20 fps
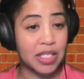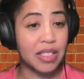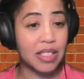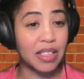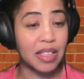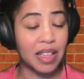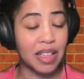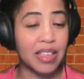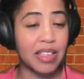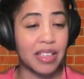to
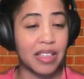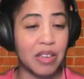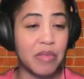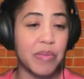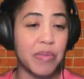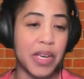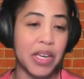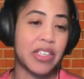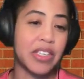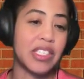get
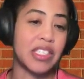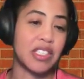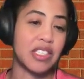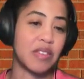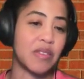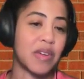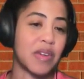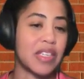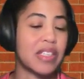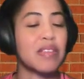married.
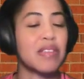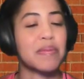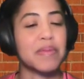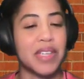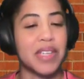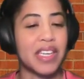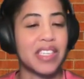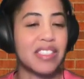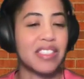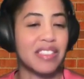She wanted the
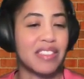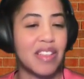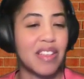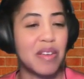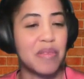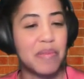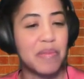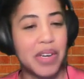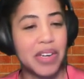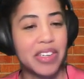protections
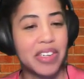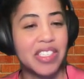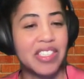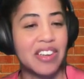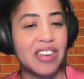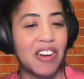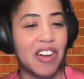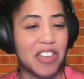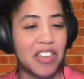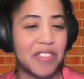that marriage
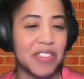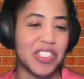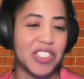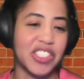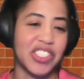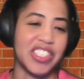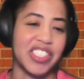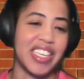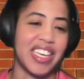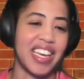
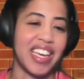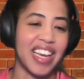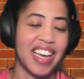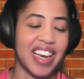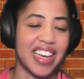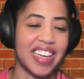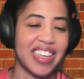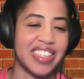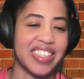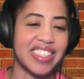offers,
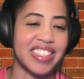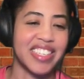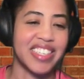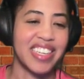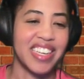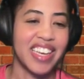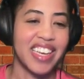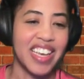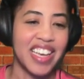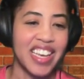and
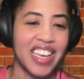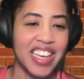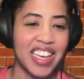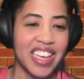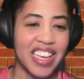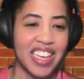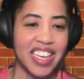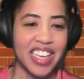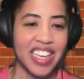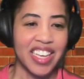
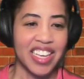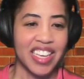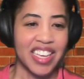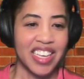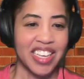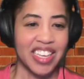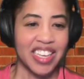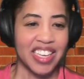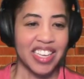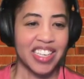
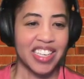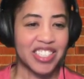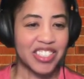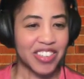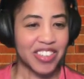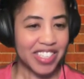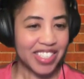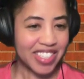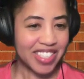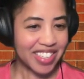he
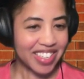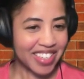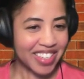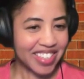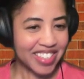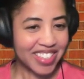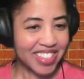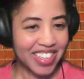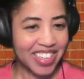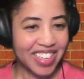tricked
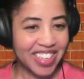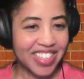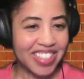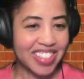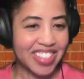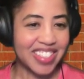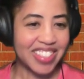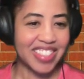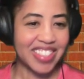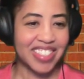her.
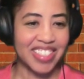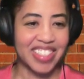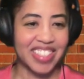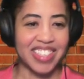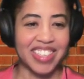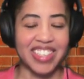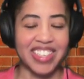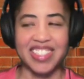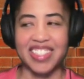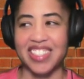Like
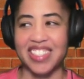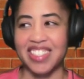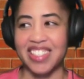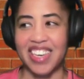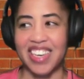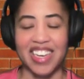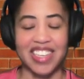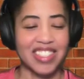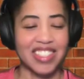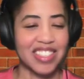he just
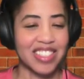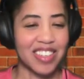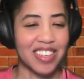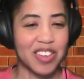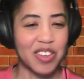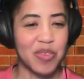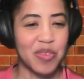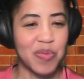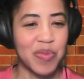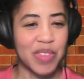
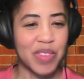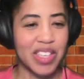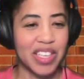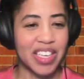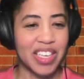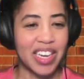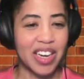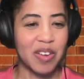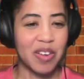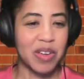
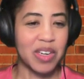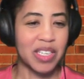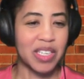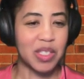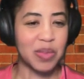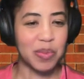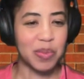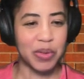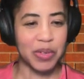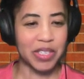he got one of
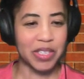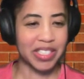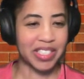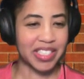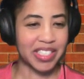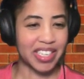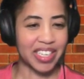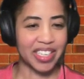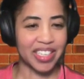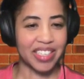his
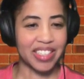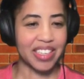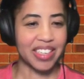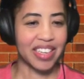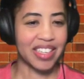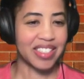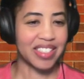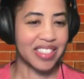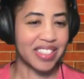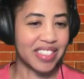boys like
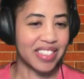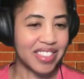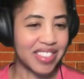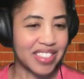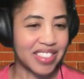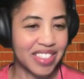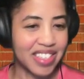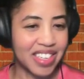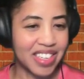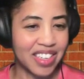
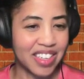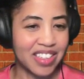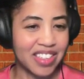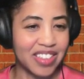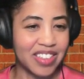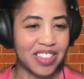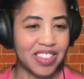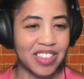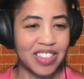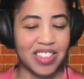cousins
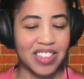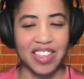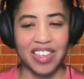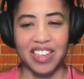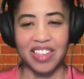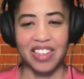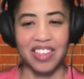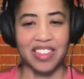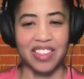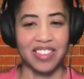and
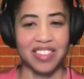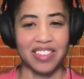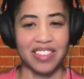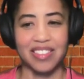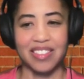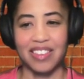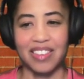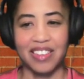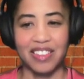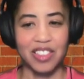
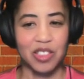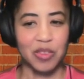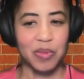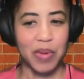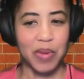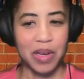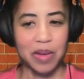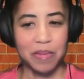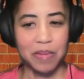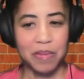hooked him up